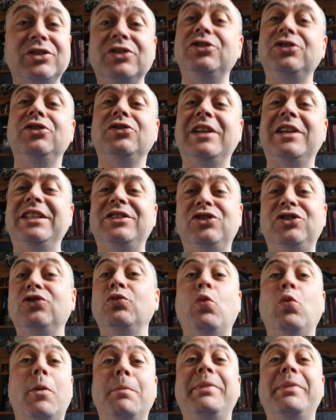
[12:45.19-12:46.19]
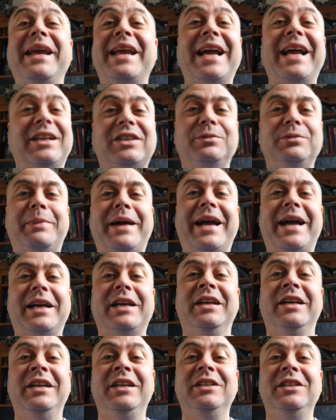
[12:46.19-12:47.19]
because usually it's just 1 pickaxe back.